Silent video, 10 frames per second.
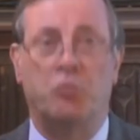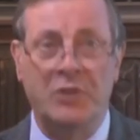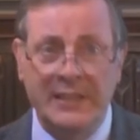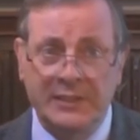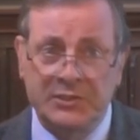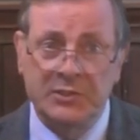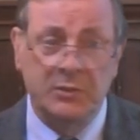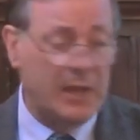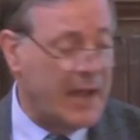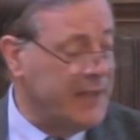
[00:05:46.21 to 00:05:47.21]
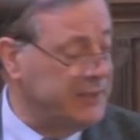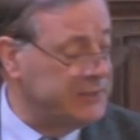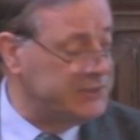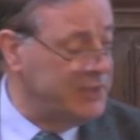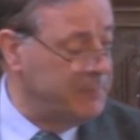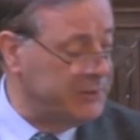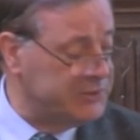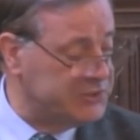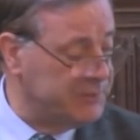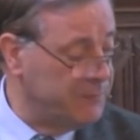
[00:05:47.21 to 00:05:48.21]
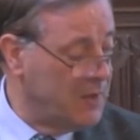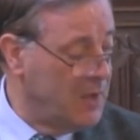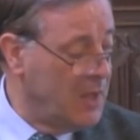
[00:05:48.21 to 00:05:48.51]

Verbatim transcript: reason had its limits.